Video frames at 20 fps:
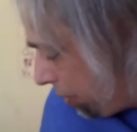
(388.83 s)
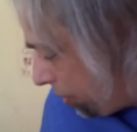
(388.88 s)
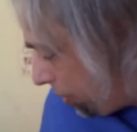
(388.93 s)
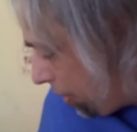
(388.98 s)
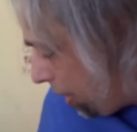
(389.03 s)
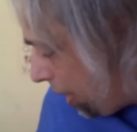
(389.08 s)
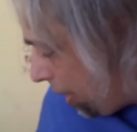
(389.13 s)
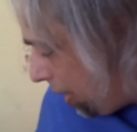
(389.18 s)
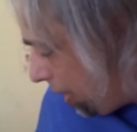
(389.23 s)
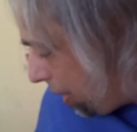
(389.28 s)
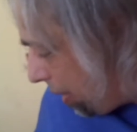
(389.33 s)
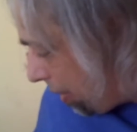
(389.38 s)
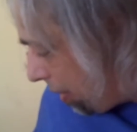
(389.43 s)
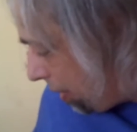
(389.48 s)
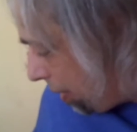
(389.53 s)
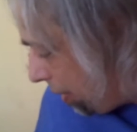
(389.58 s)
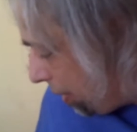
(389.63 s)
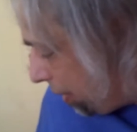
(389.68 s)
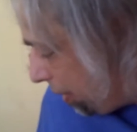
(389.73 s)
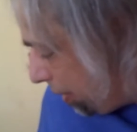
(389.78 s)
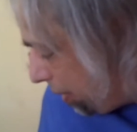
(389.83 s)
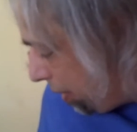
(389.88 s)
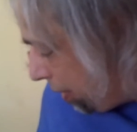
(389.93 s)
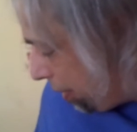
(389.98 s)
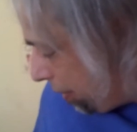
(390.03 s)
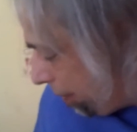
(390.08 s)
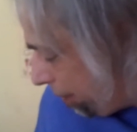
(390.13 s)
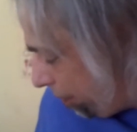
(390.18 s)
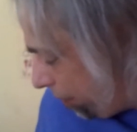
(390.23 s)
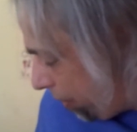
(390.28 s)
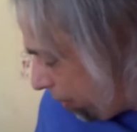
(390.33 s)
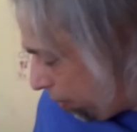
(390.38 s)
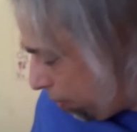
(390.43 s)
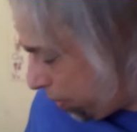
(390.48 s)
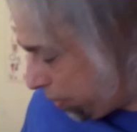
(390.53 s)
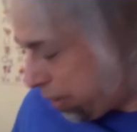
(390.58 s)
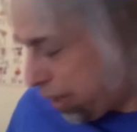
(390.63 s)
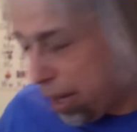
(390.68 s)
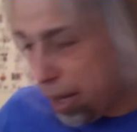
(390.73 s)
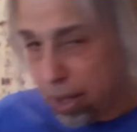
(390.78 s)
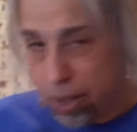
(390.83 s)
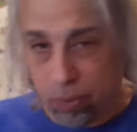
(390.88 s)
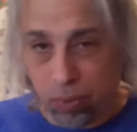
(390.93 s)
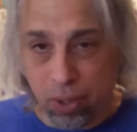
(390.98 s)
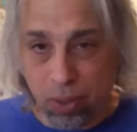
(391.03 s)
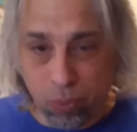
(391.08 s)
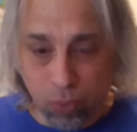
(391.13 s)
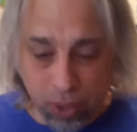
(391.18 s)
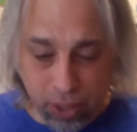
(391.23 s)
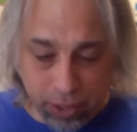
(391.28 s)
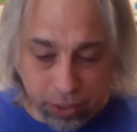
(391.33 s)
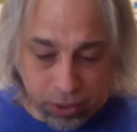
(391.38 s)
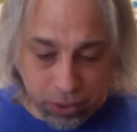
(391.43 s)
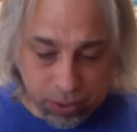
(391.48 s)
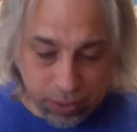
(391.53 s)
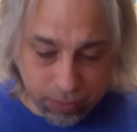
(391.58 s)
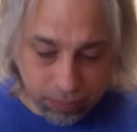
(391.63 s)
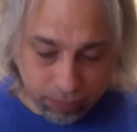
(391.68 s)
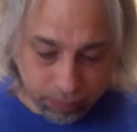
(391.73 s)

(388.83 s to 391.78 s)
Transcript: see here what the other one was.